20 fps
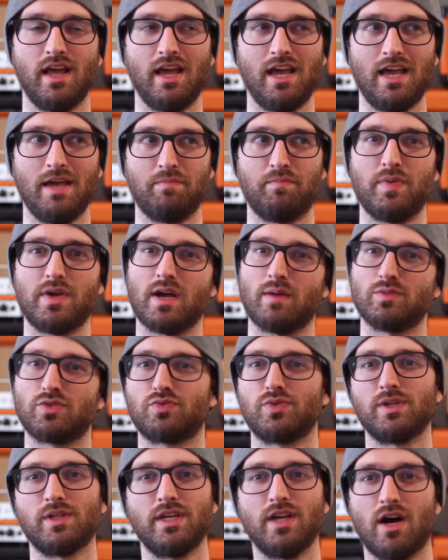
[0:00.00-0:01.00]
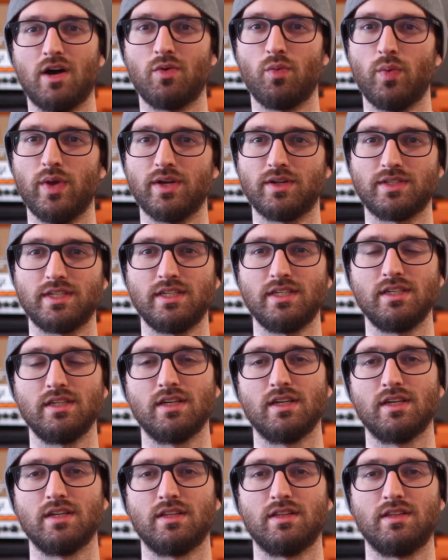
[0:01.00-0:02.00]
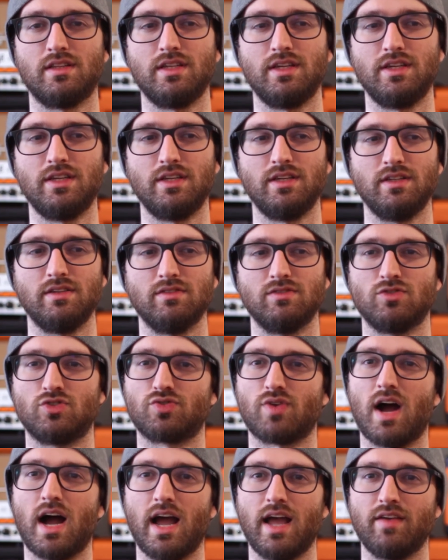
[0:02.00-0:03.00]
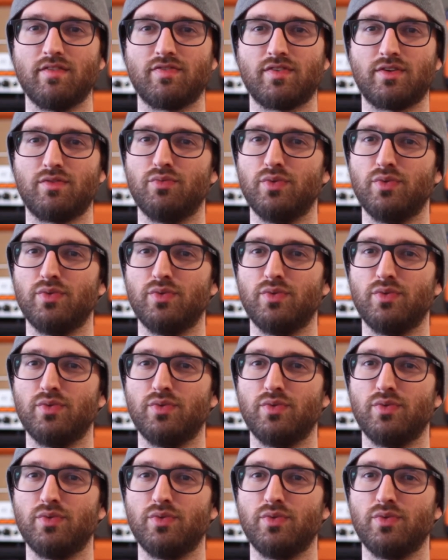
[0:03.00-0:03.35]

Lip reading: It becomes really unwieldy. The drive